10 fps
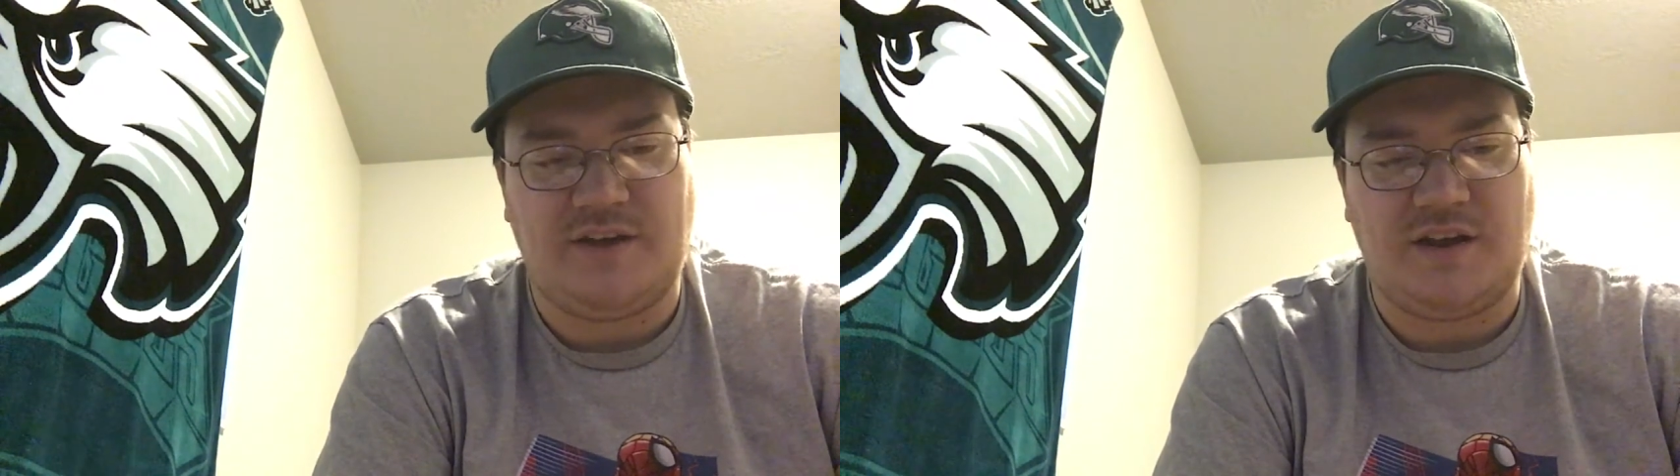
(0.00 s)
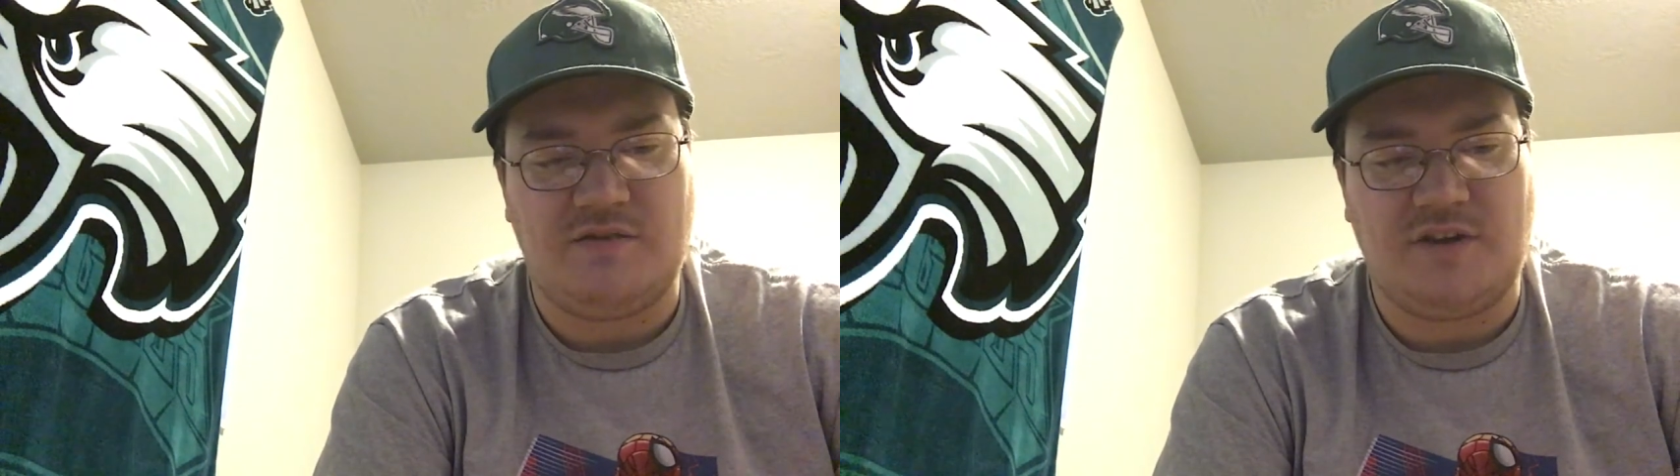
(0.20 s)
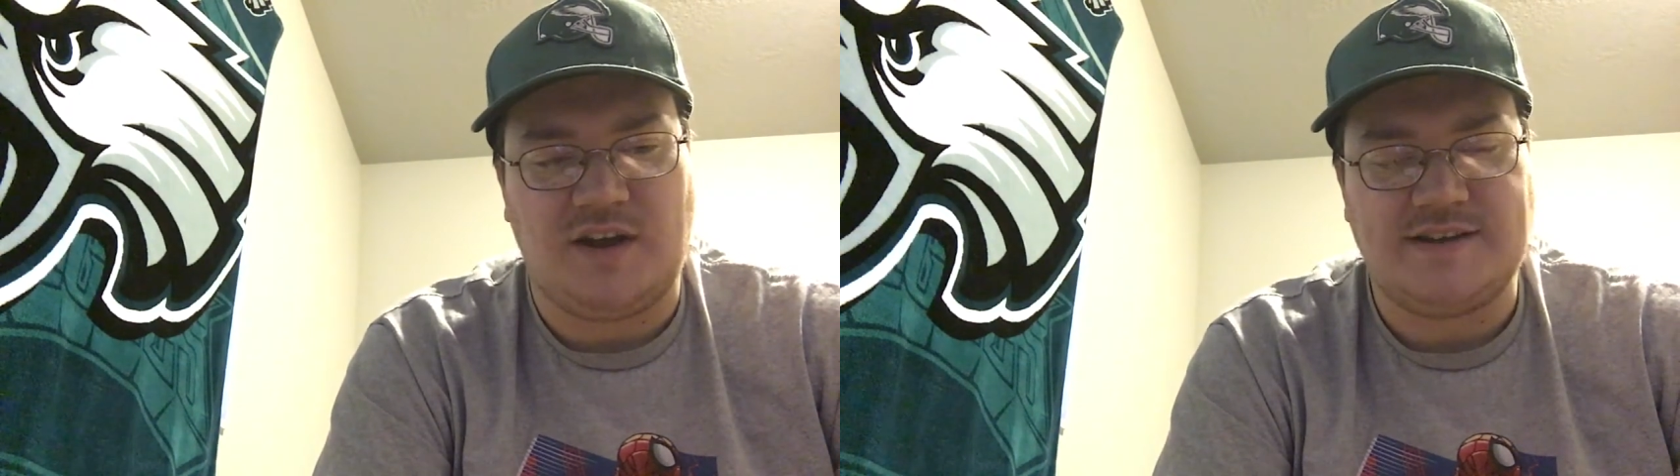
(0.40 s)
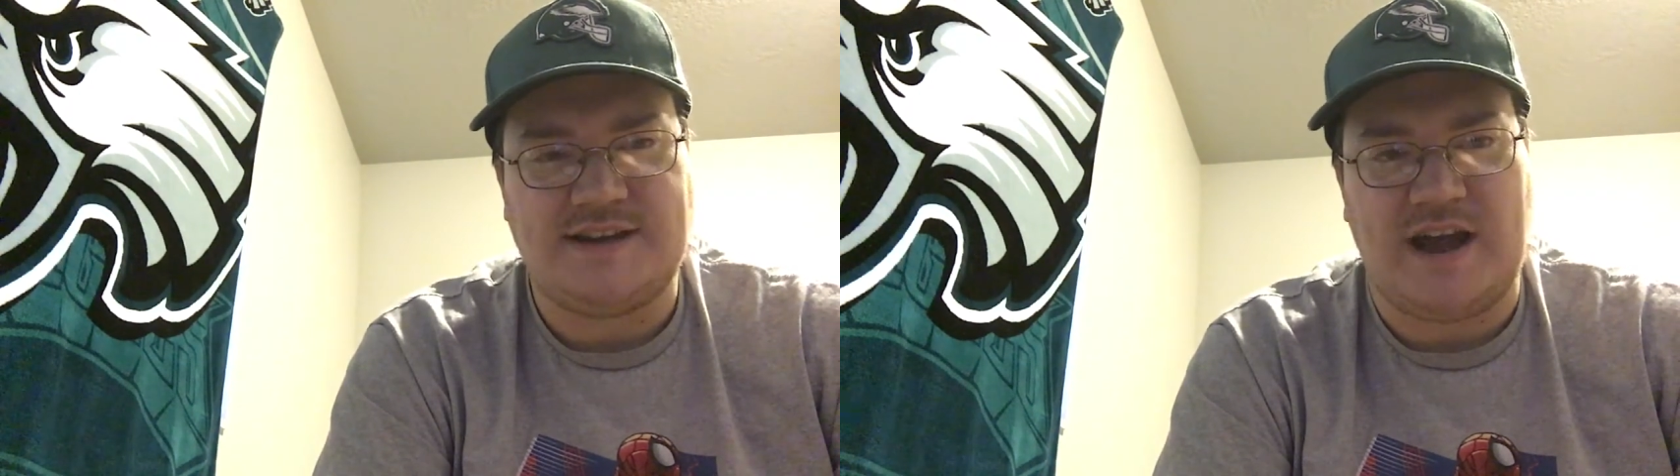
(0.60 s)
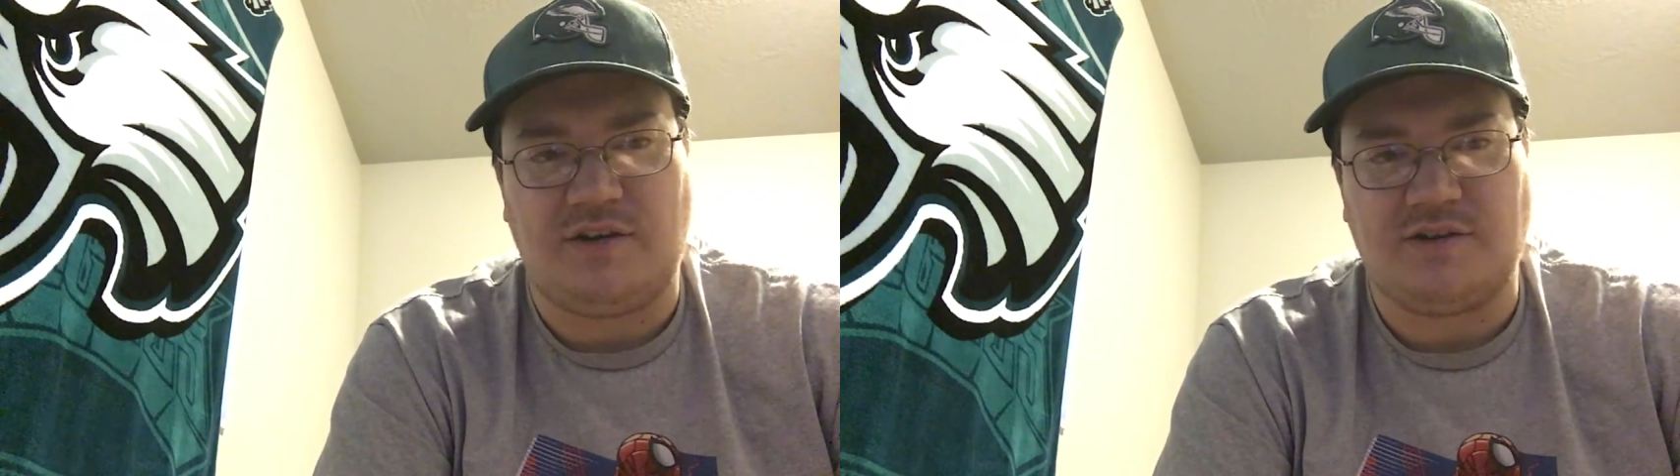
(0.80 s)
and you've got
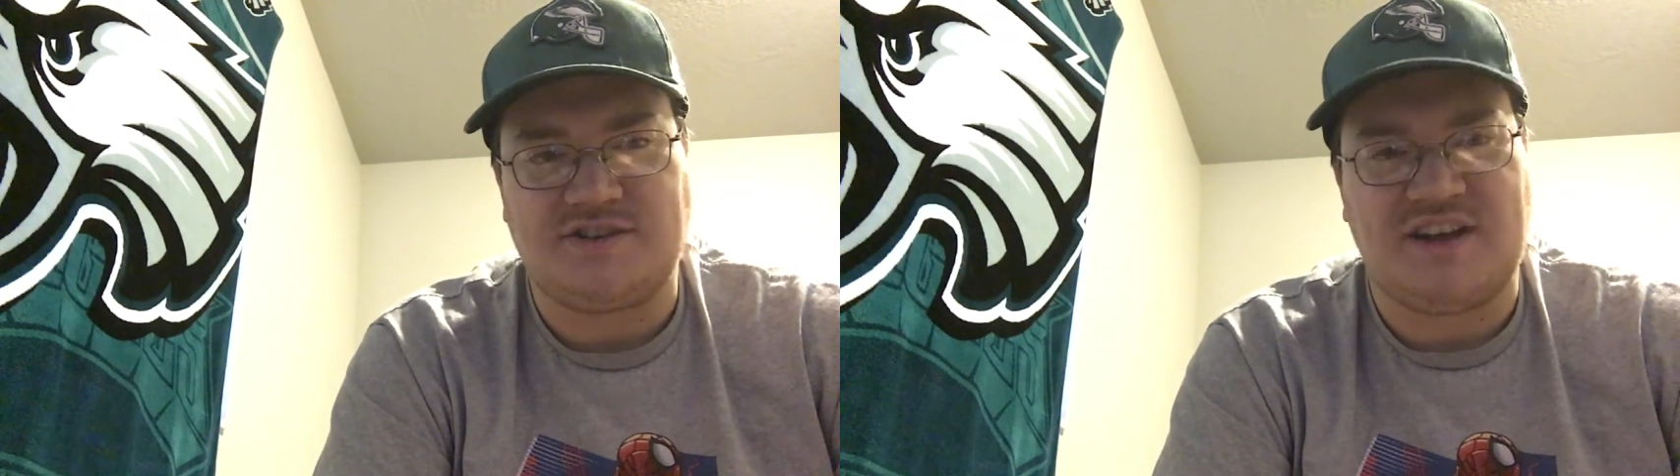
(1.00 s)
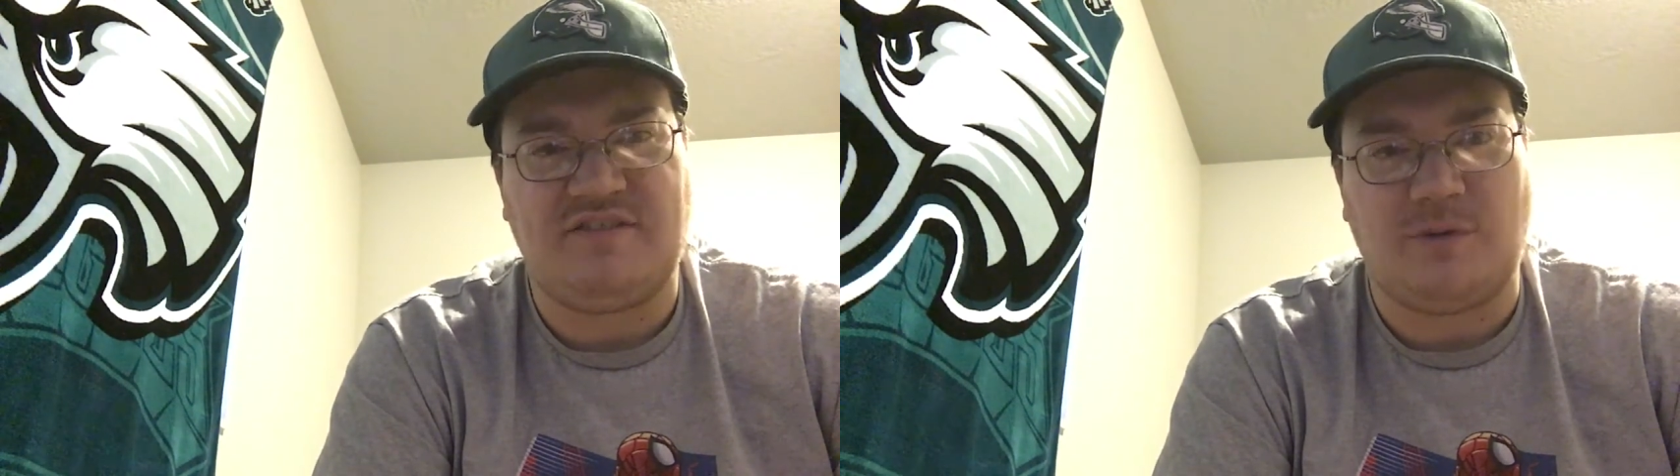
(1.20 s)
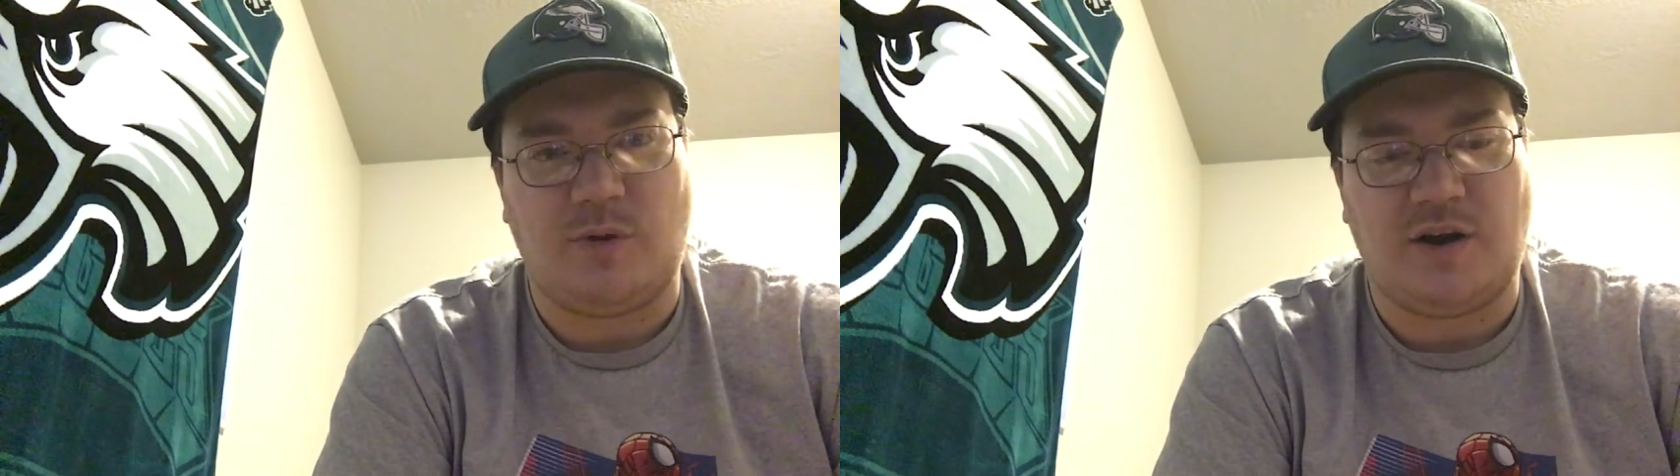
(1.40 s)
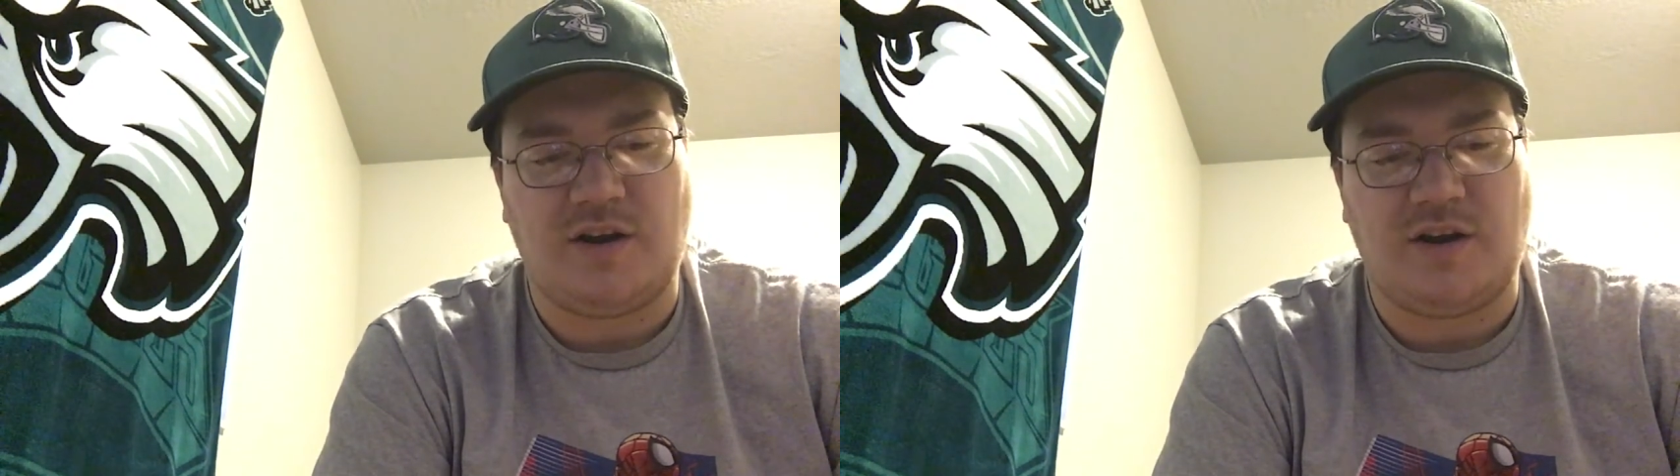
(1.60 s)
doubters everywhere.